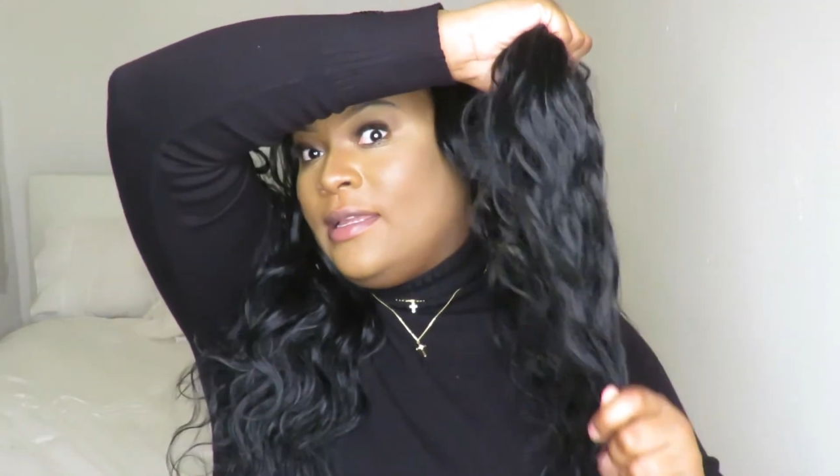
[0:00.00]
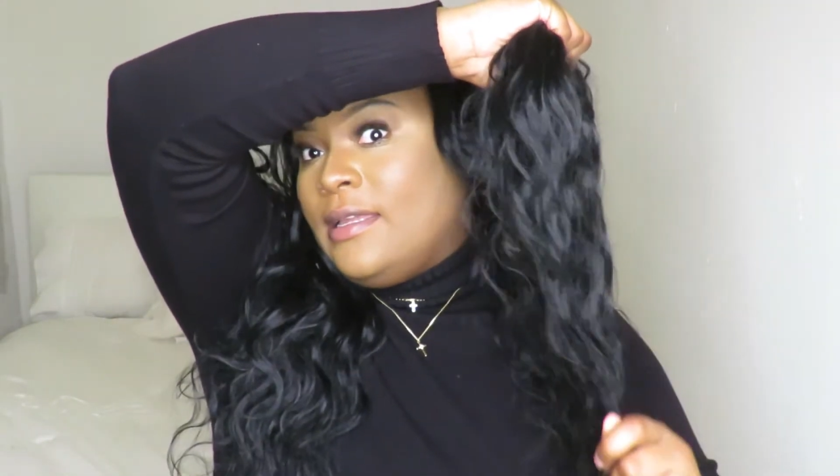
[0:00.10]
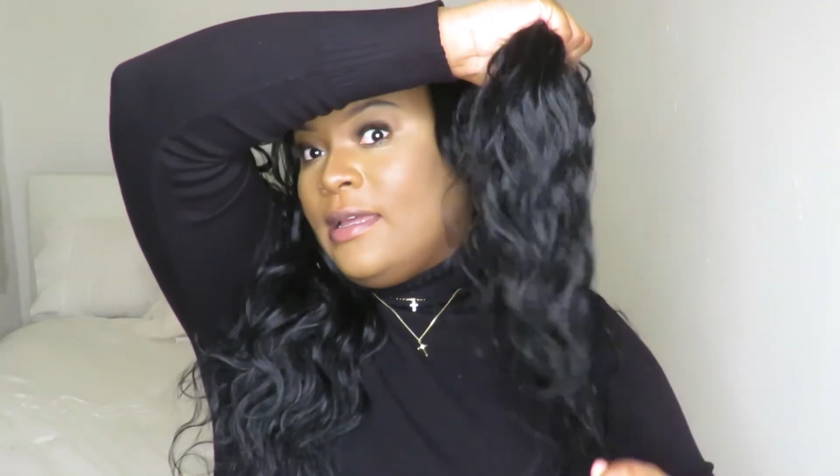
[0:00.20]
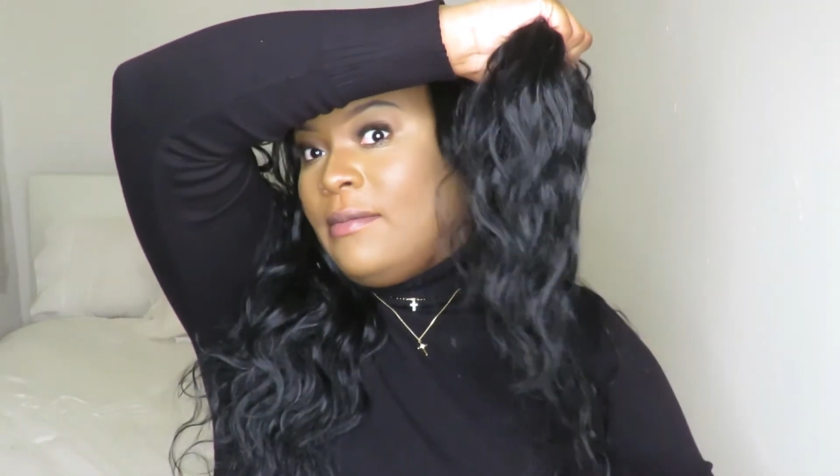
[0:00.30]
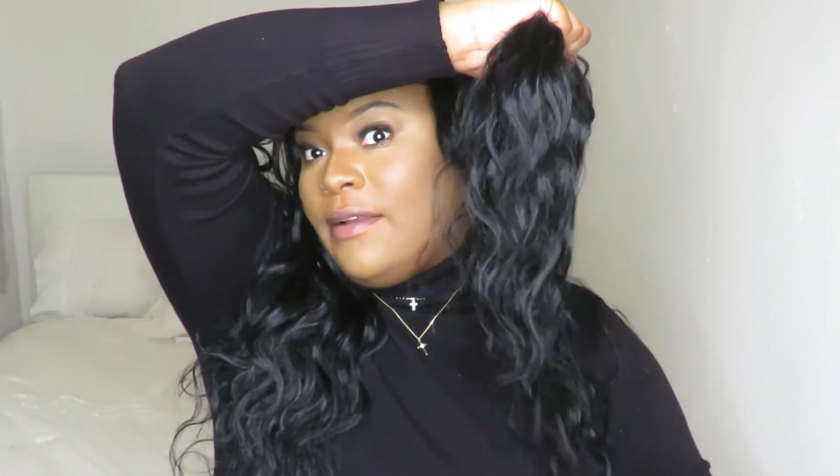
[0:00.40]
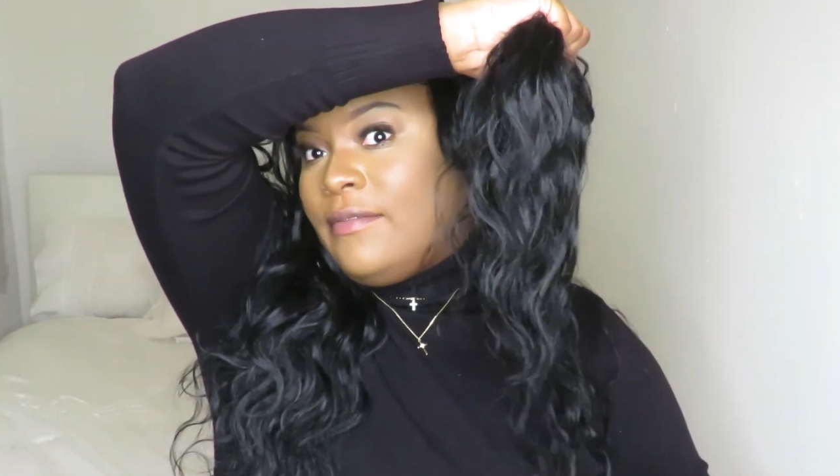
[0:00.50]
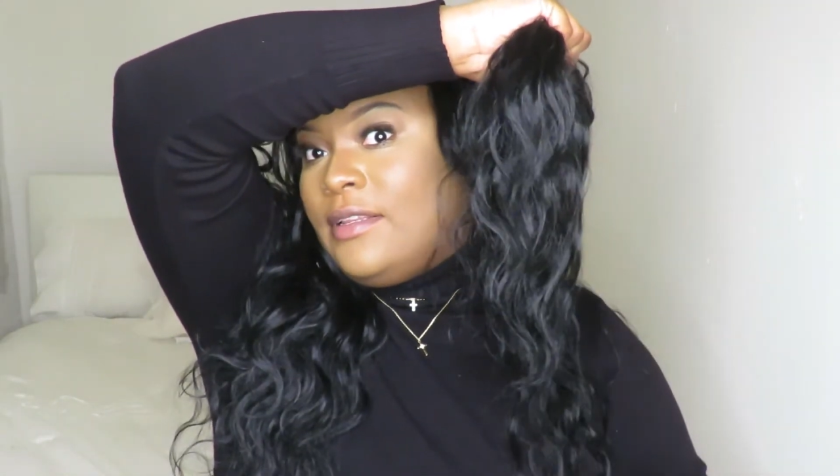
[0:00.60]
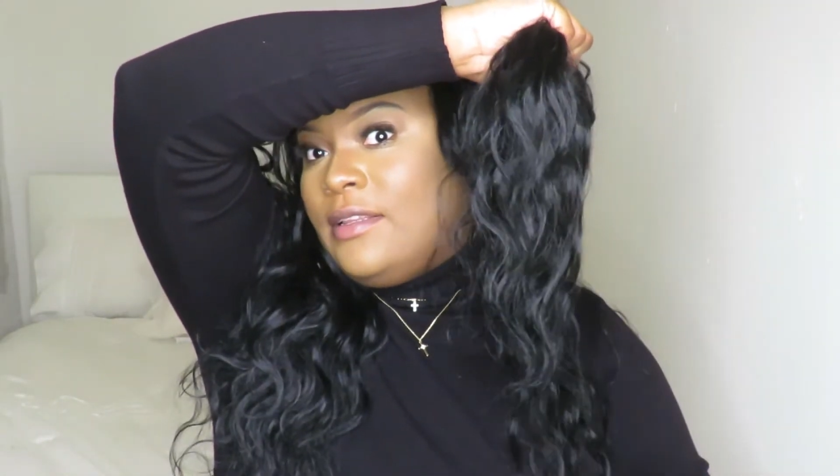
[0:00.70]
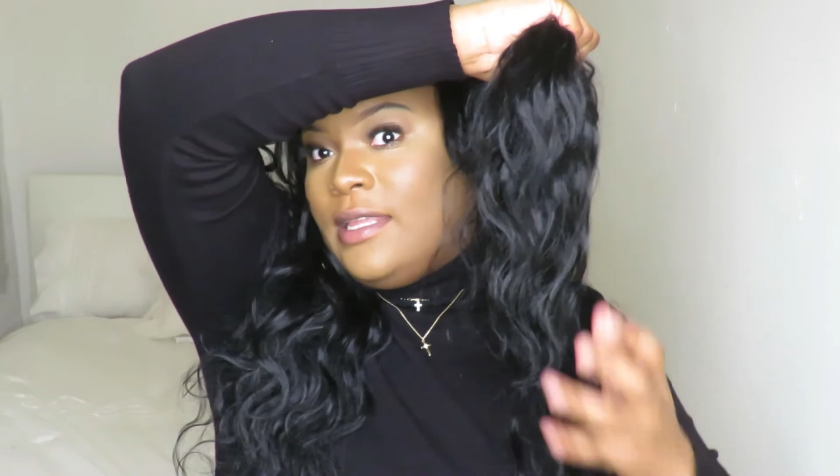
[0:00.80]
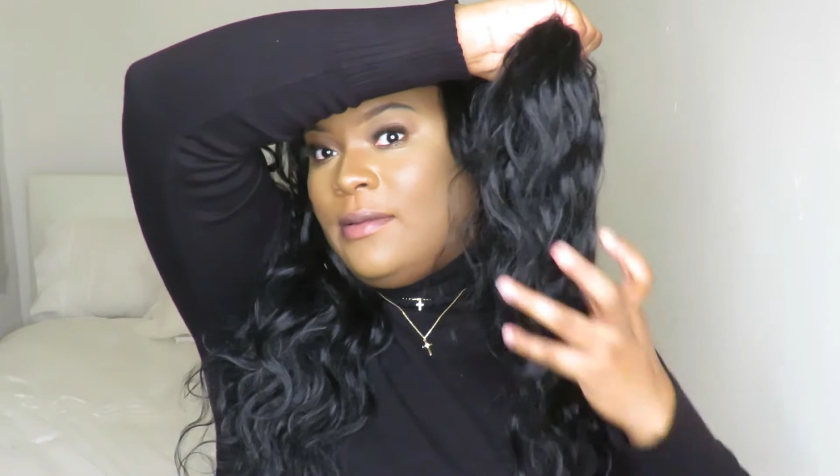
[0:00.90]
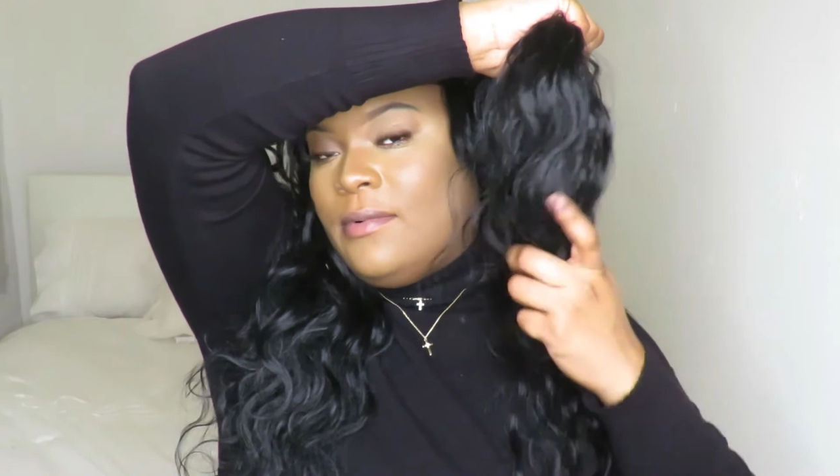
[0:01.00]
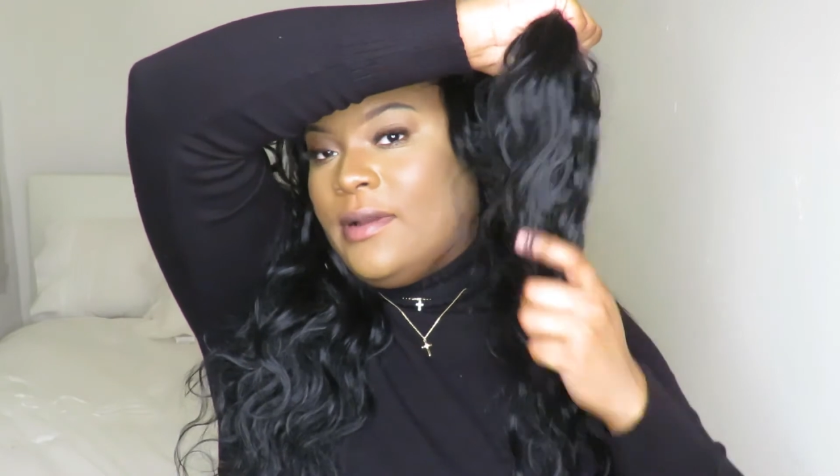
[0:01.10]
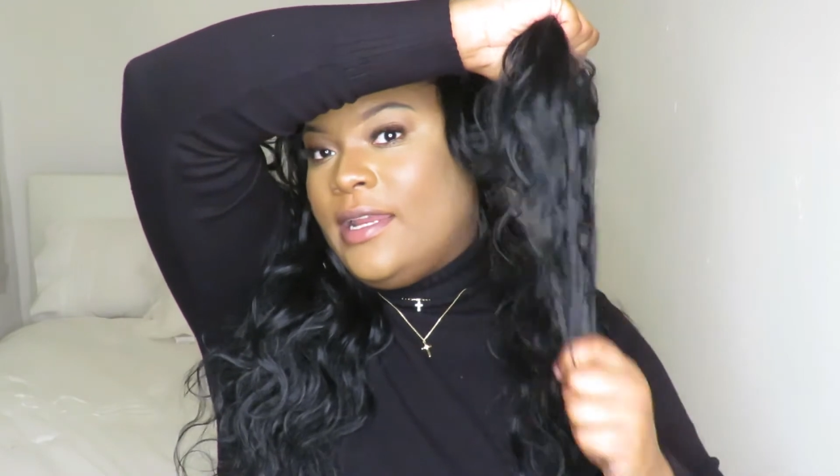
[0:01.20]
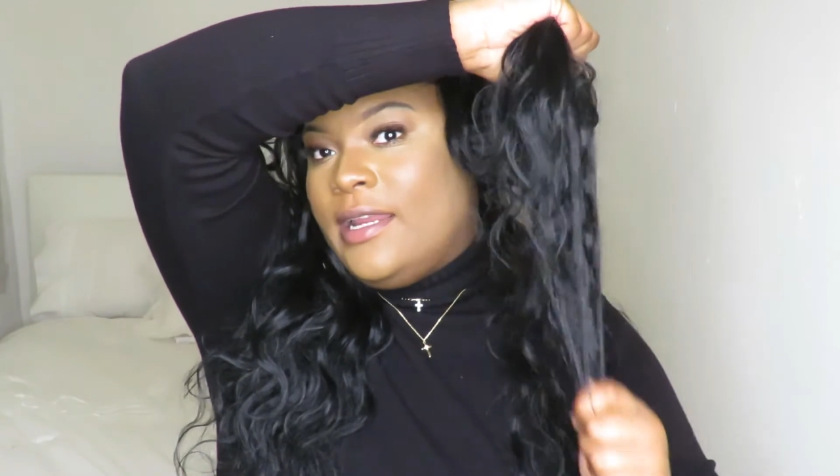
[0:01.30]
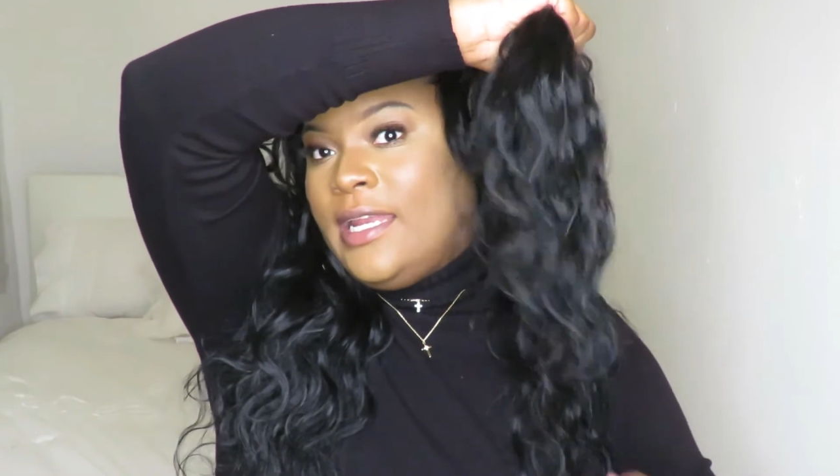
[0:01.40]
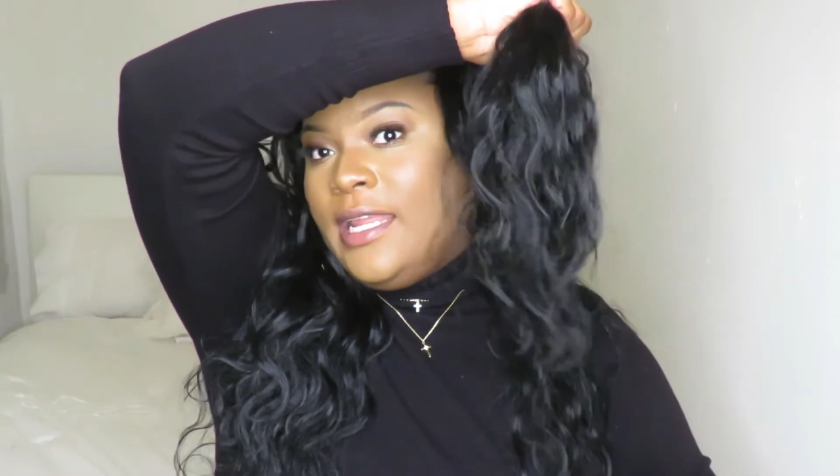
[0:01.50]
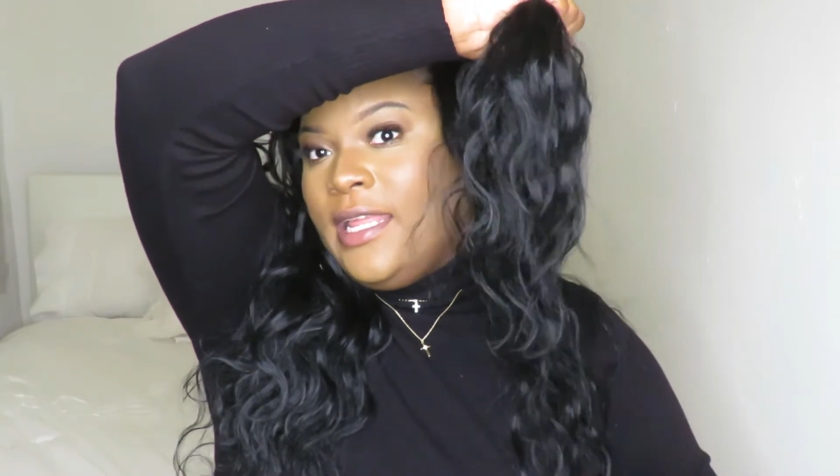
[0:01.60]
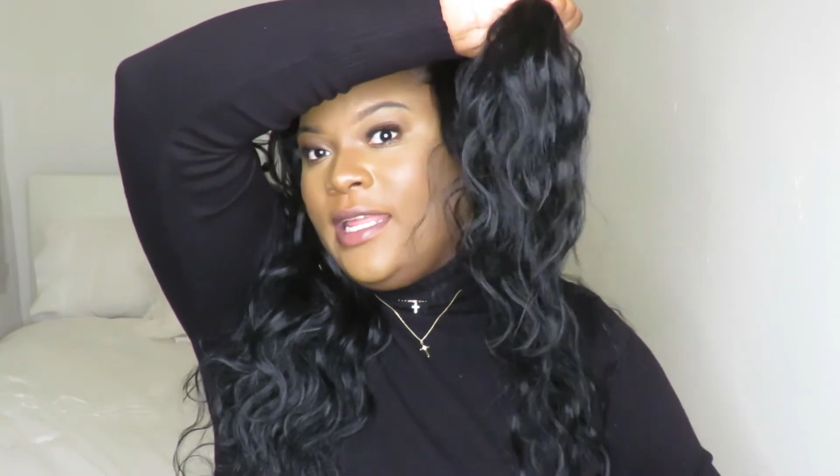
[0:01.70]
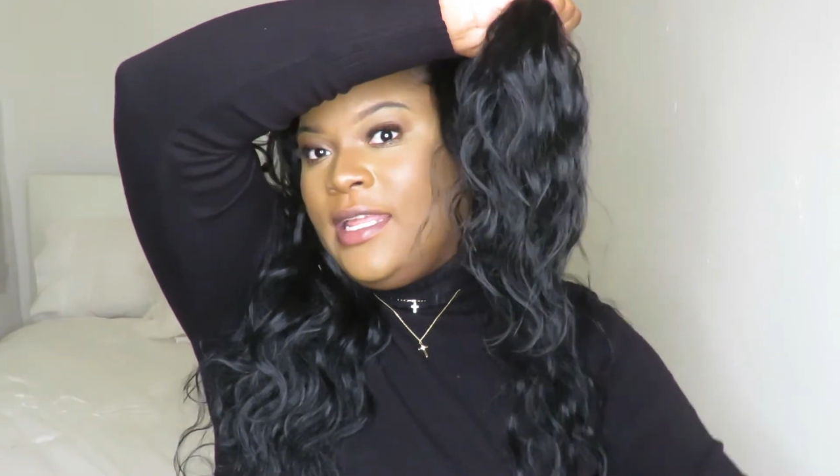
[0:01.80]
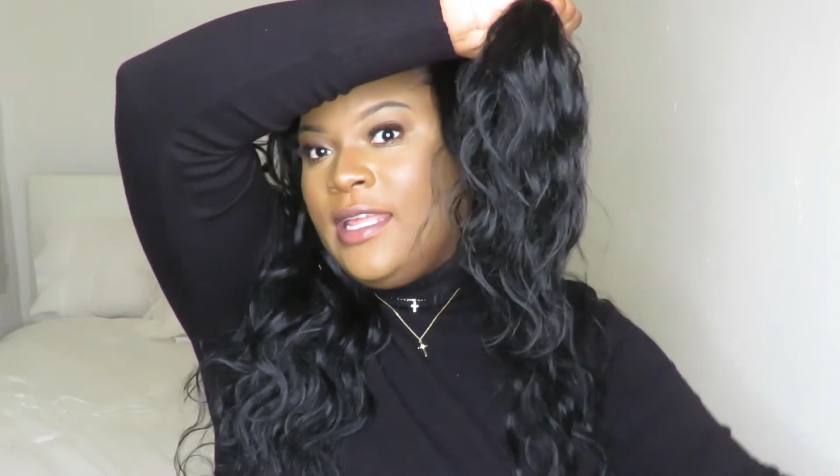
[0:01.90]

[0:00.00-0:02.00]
you after you keep wearing it.